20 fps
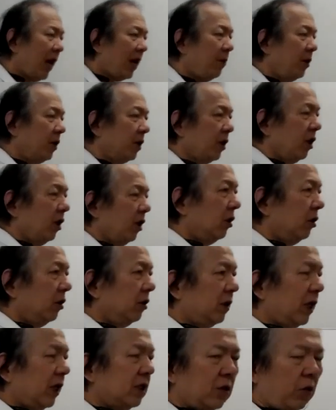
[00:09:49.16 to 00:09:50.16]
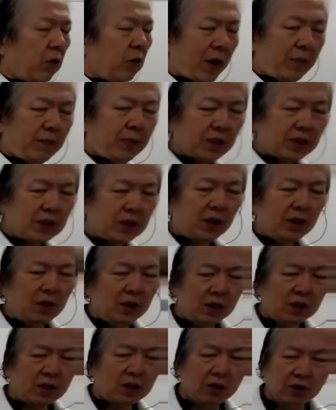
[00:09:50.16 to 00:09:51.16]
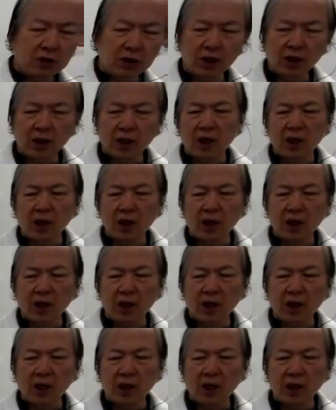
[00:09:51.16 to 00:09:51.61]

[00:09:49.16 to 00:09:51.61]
time ago, there's one person called